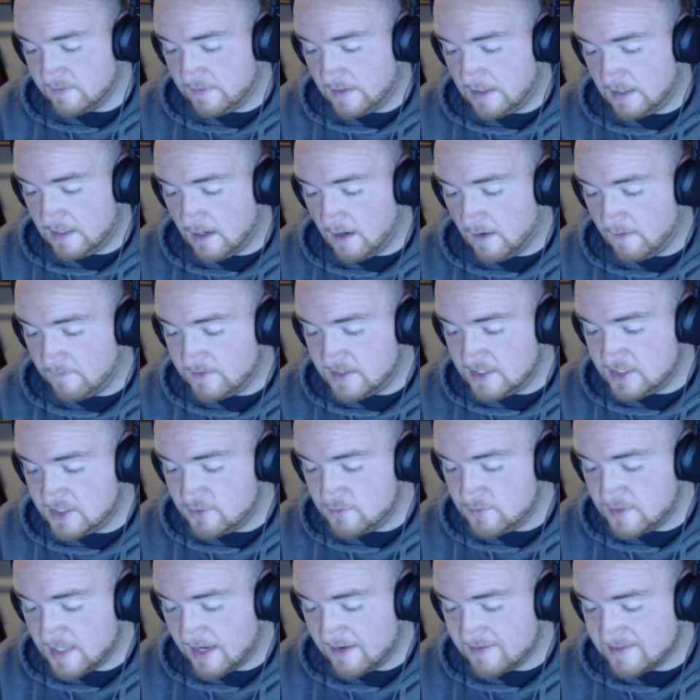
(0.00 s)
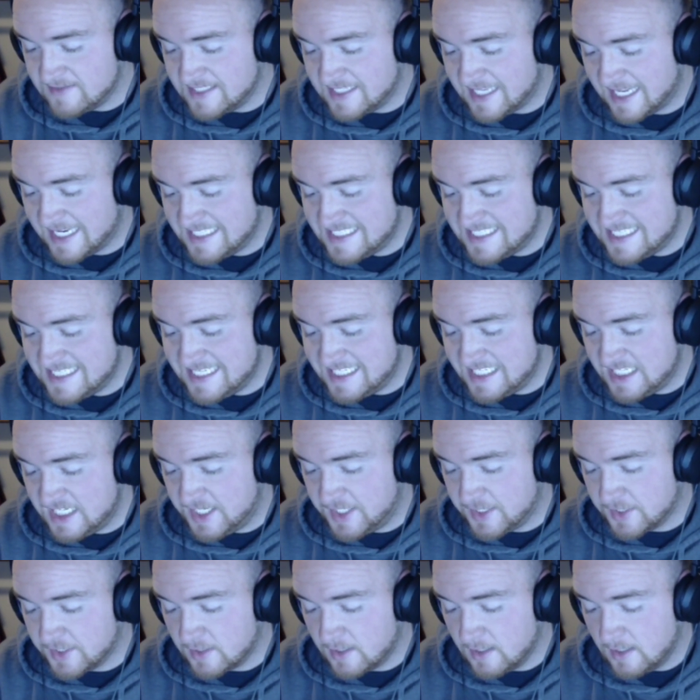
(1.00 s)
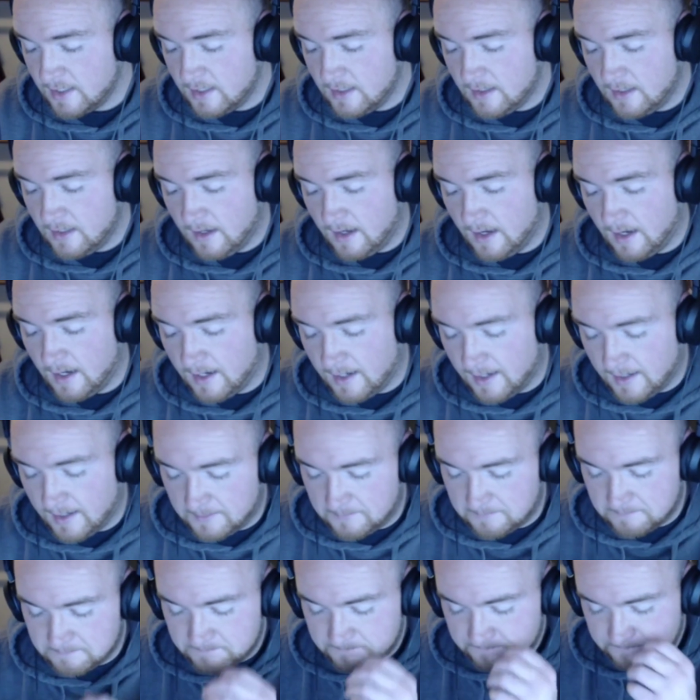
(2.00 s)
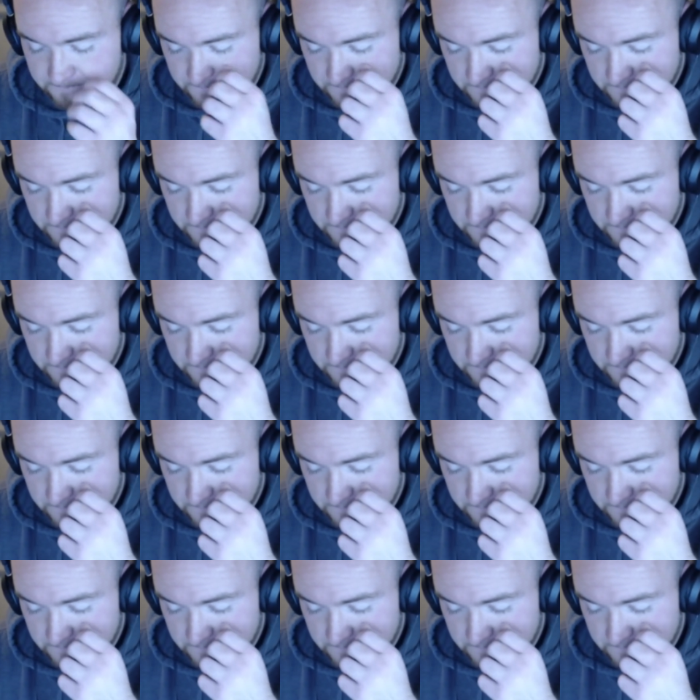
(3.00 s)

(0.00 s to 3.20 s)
event of the 2019 year. Some